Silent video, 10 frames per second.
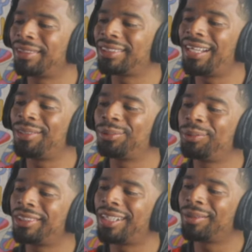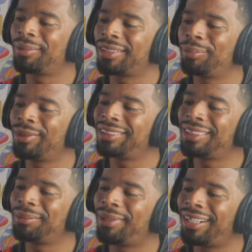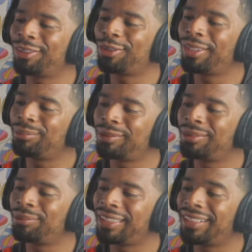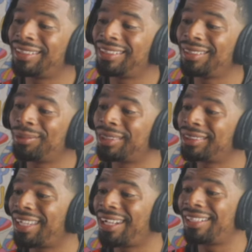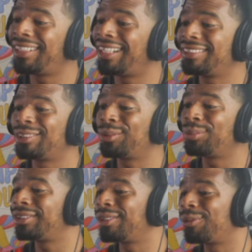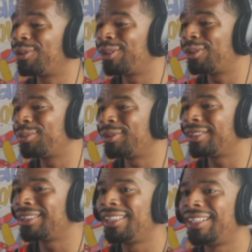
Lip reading: time when we talk about the British Empire and Great Britain, we think of them as colonizing so much of the world, but